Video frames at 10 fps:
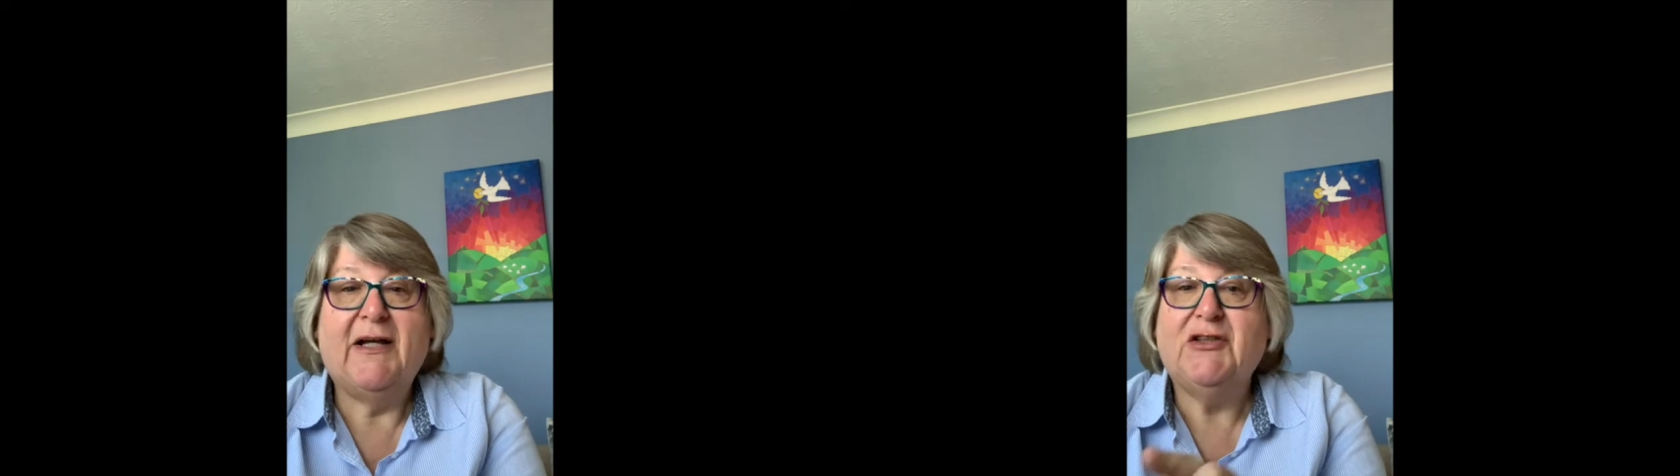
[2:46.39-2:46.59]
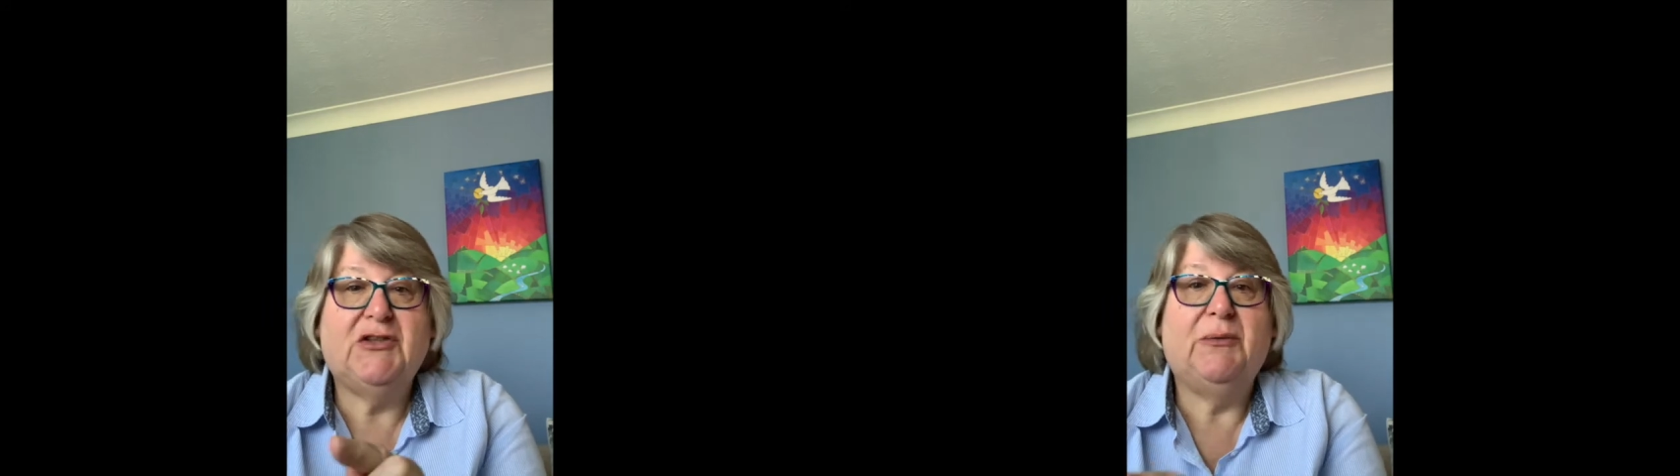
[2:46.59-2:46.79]

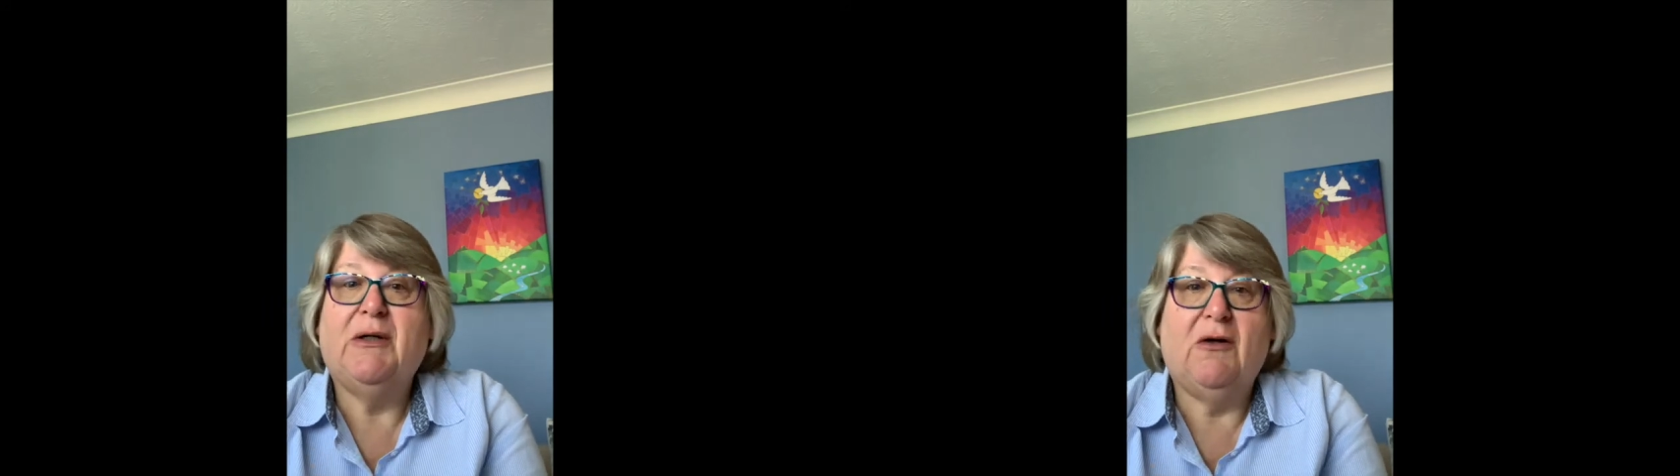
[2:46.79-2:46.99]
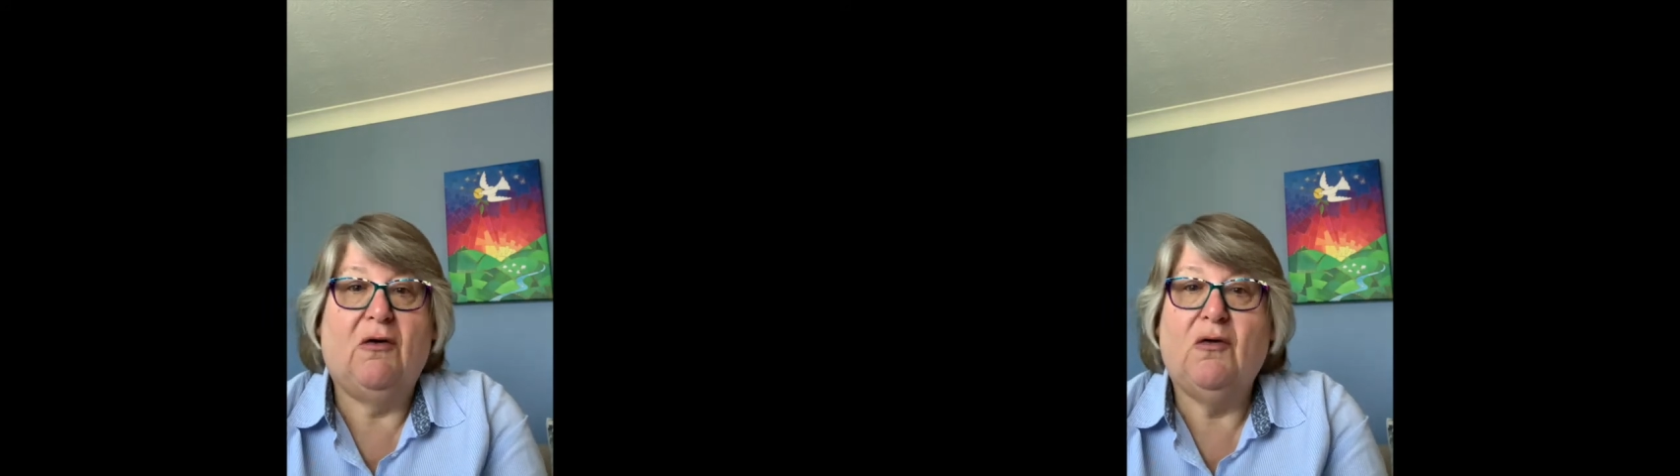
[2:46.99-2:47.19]
at 2
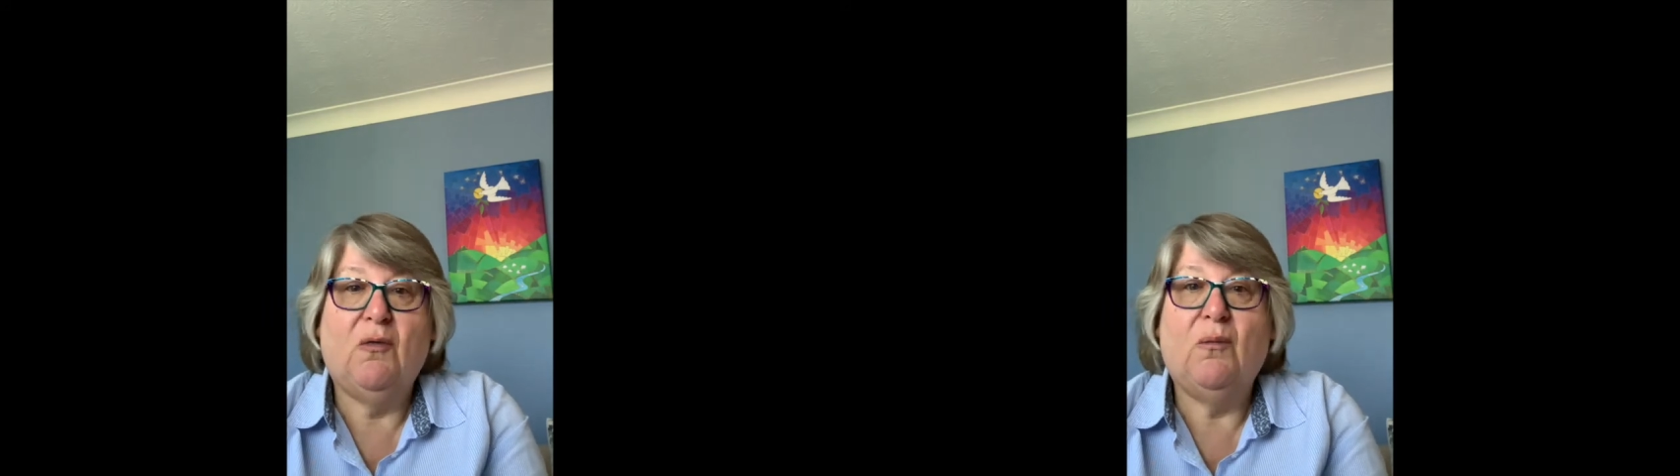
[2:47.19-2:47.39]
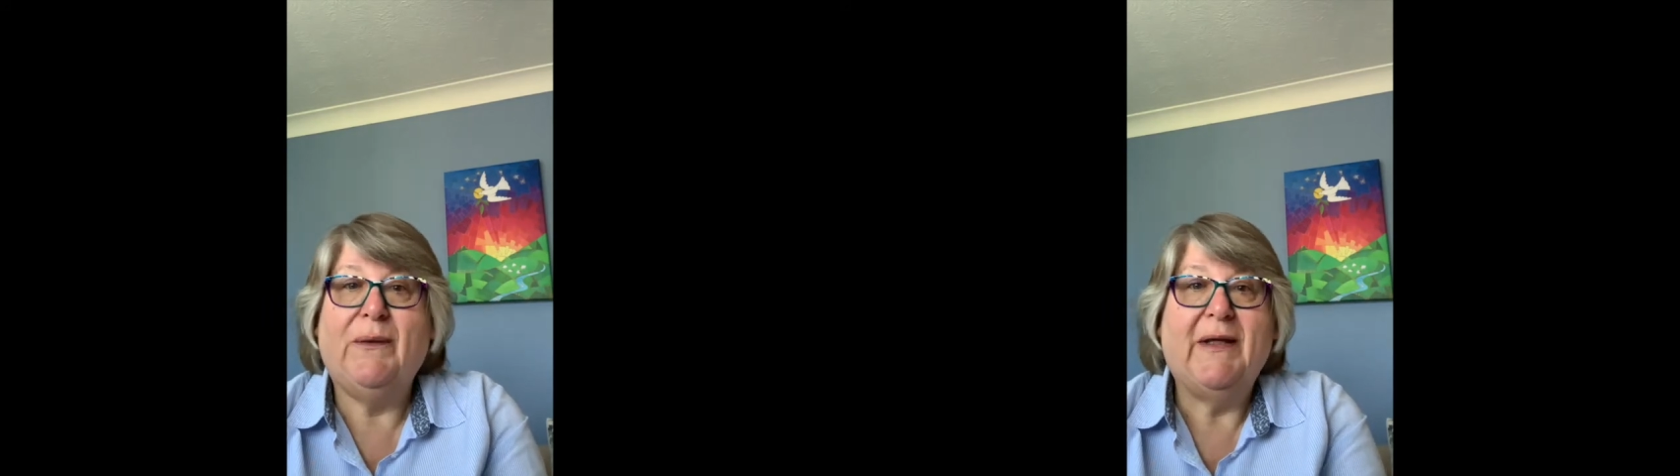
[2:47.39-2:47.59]
o'clock
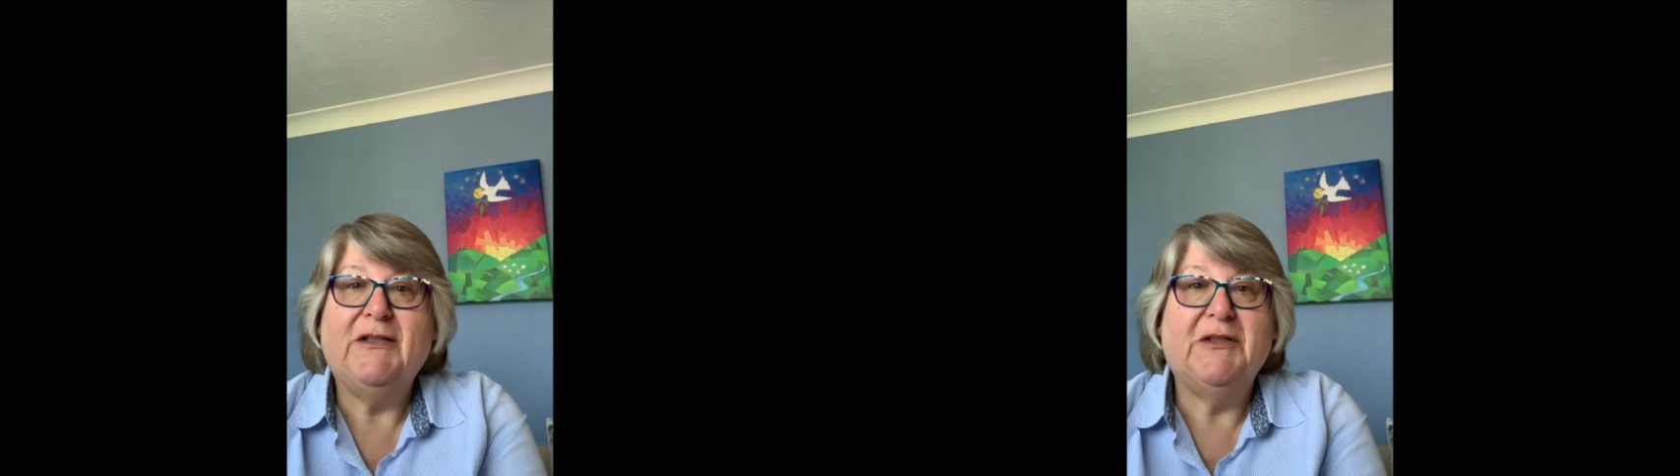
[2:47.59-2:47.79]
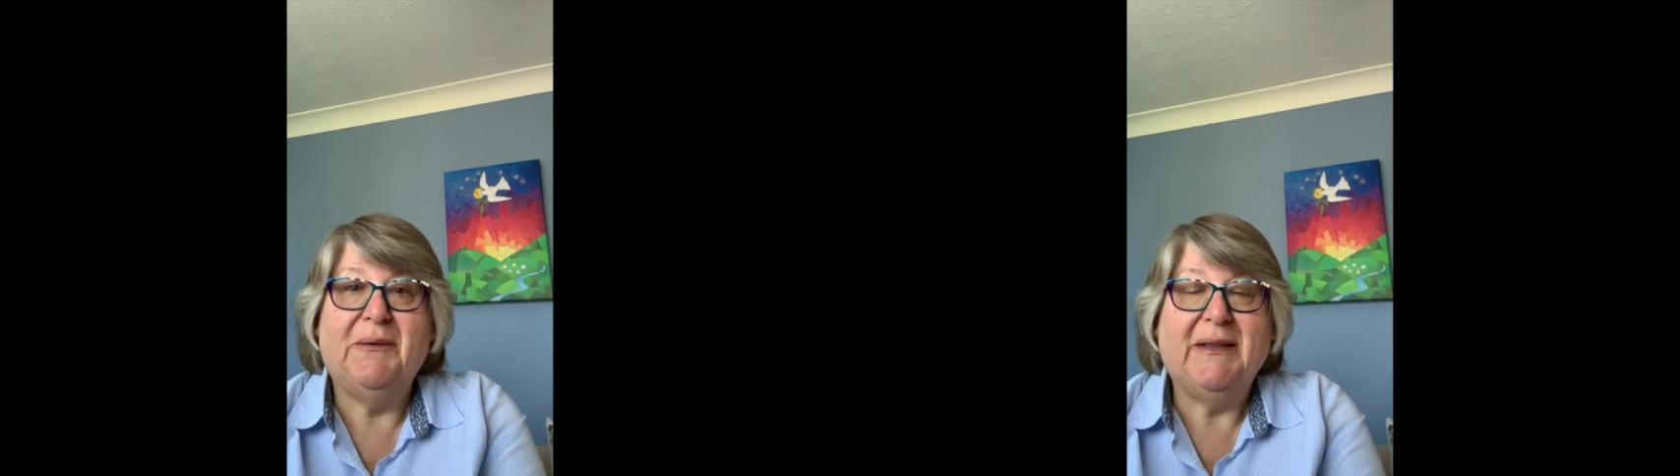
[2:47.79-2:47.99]
when they
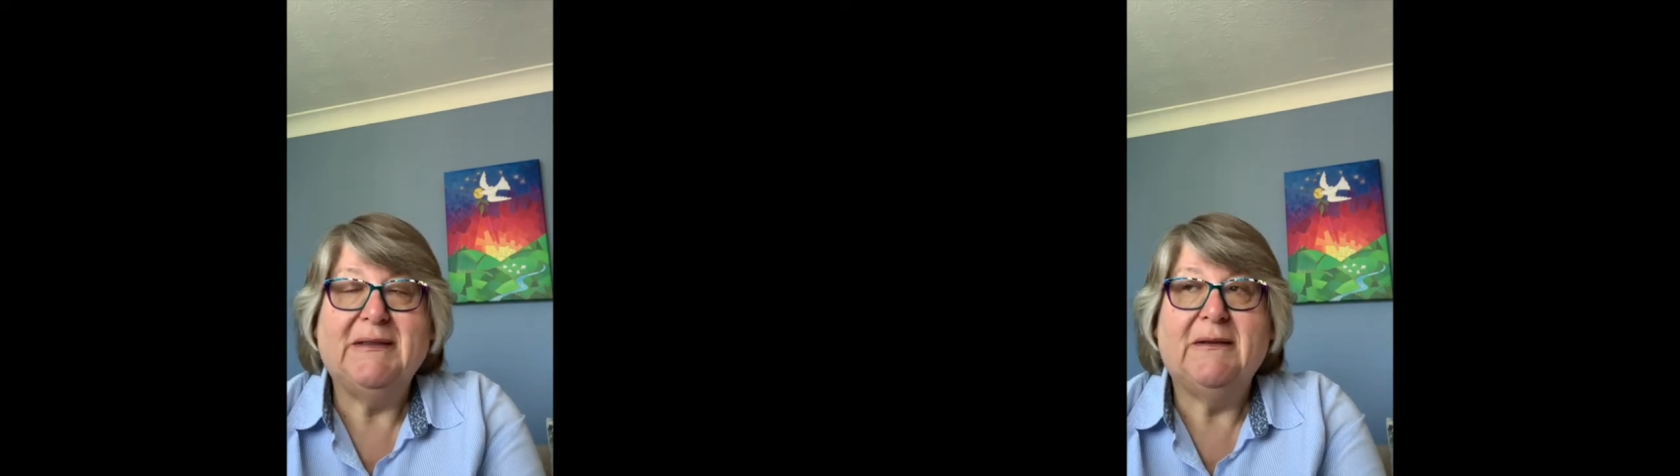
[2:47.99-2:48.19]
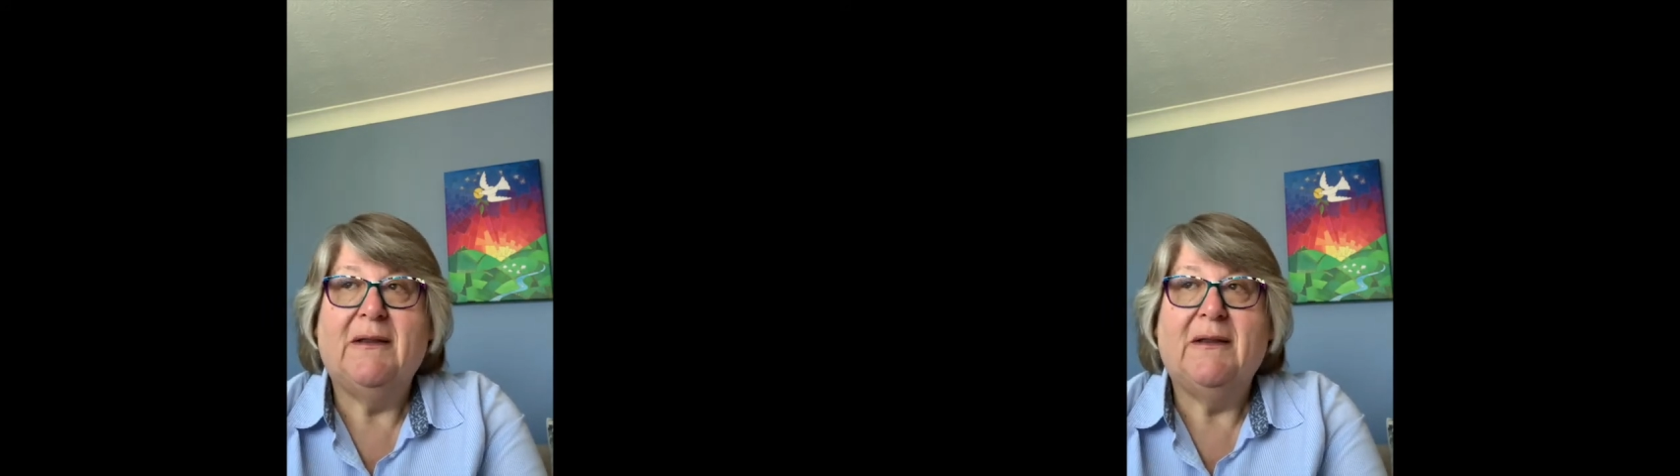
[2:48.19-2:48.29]
do it.